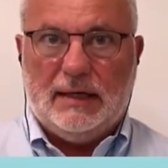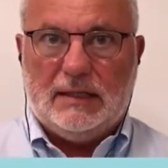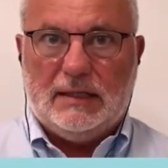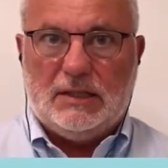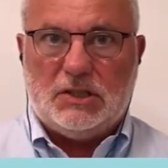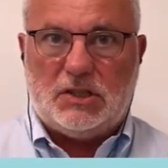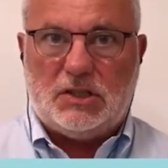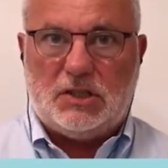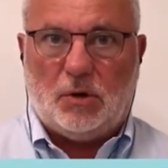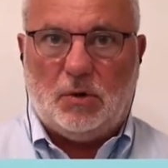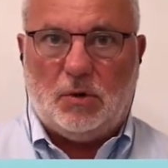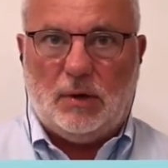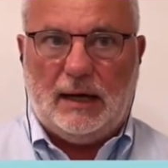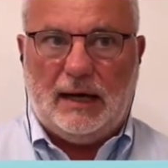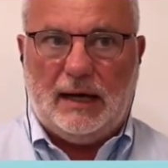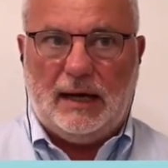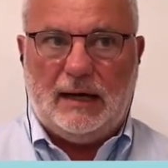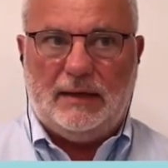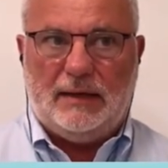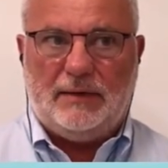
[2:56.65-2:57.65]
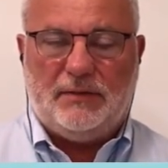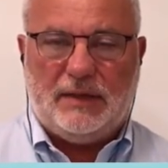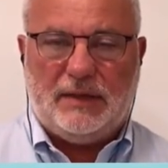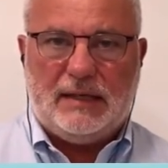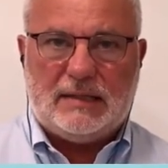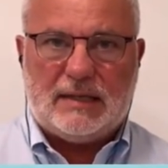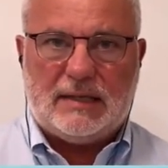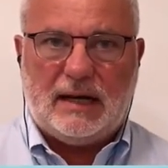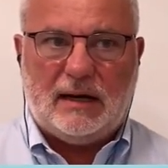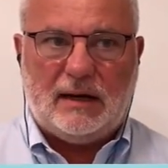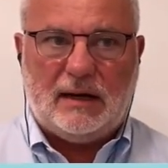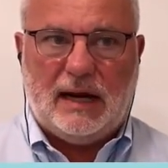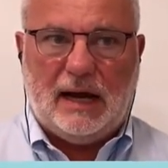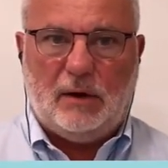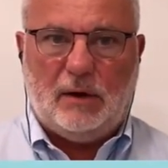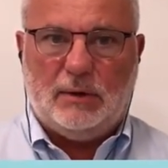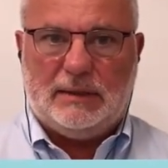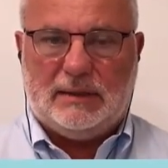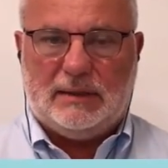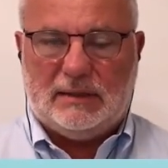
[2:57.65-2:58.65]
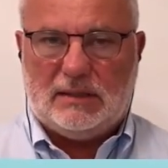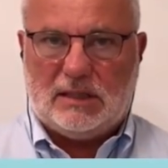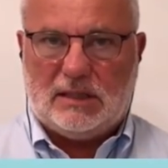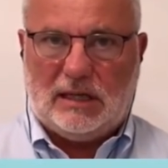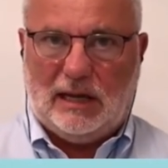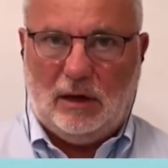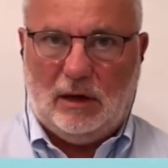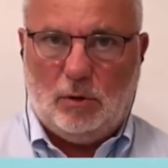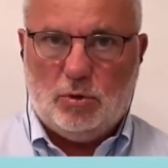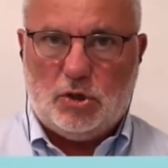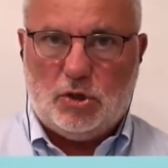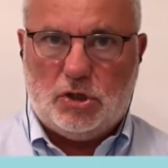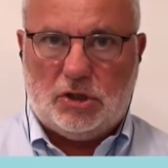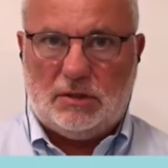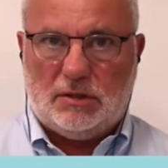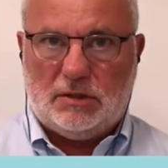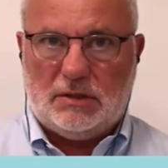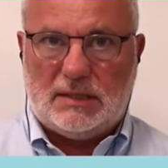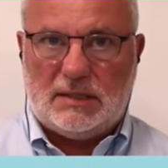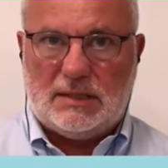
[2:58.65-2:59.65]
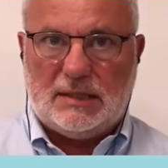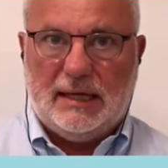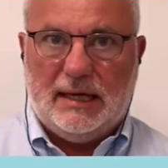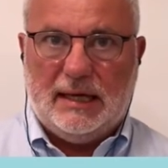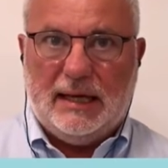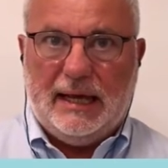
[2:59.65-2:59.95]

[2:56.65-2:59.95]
So these are our disclosures.